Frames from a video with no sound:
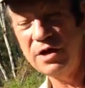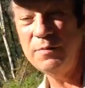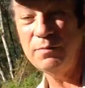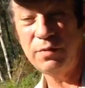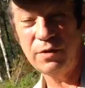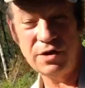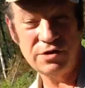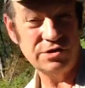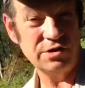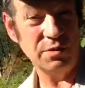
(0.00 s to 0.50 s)
And
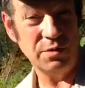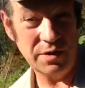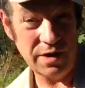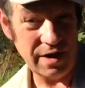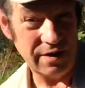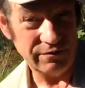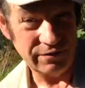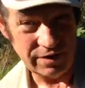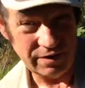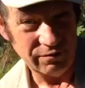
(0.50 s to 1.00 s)
plus they would
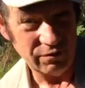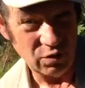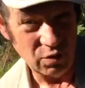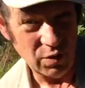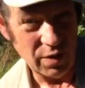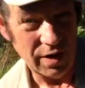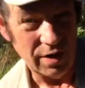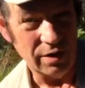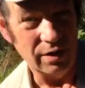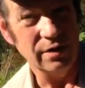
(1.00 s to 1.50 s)
have to have
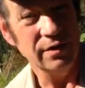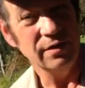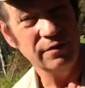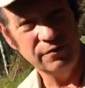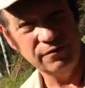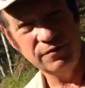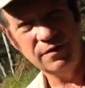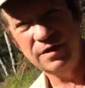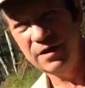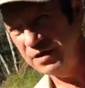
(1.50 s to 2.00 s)
a well
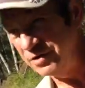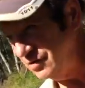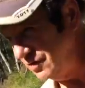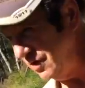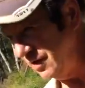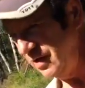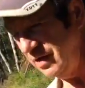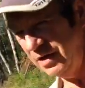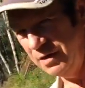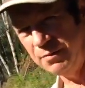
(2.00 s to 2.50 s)
unless
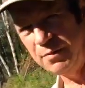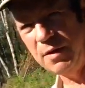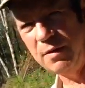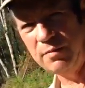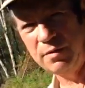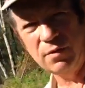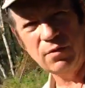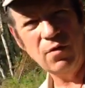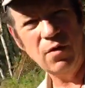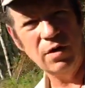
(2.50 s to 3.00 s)
they can get
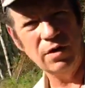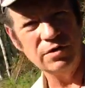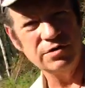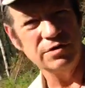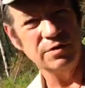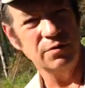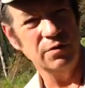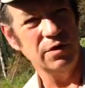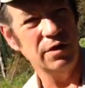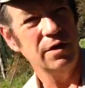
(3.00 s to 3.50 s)
public water
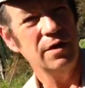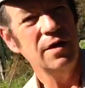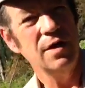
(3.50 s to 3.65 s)
somewhere.